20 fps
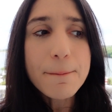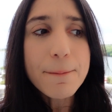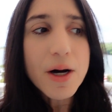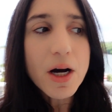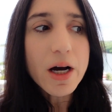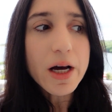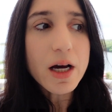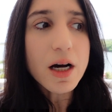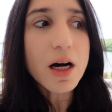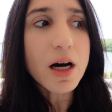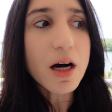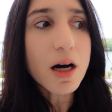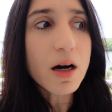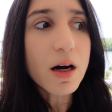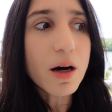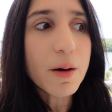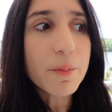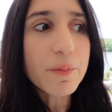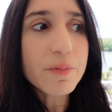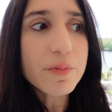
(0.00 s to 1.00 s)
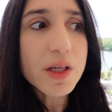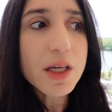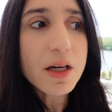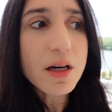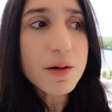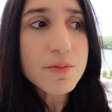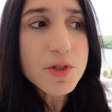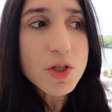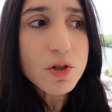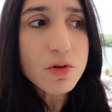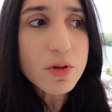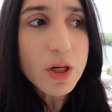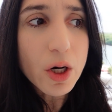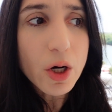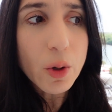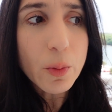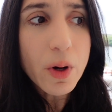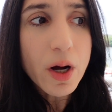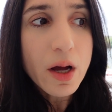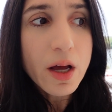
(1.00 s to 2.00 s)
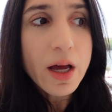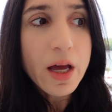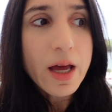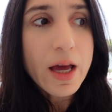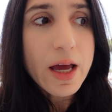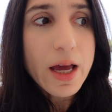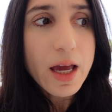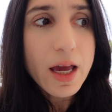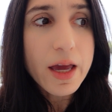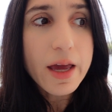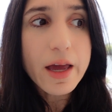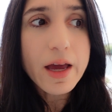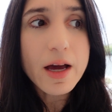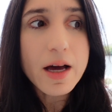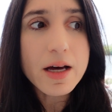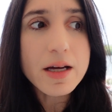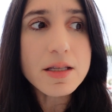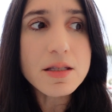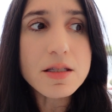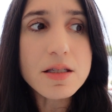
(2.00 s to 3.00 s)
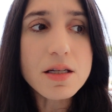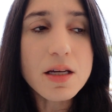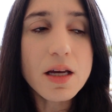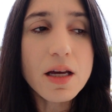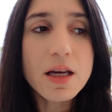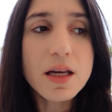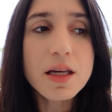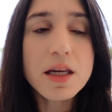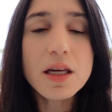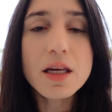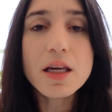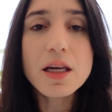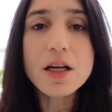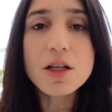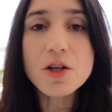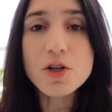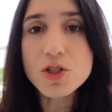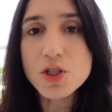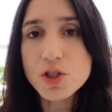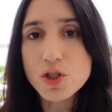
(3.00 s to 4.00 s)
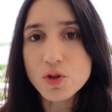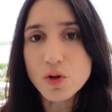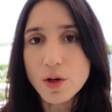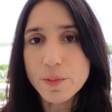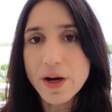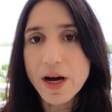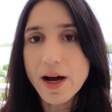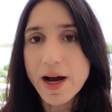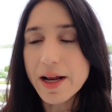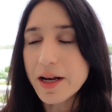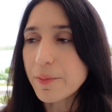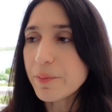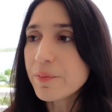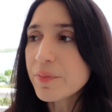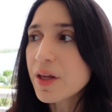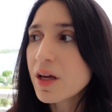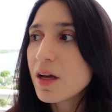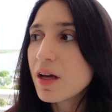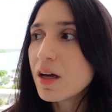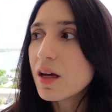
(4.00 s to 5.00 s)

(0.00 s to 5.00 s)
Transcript: But he comes in the room and he closes the door behind him.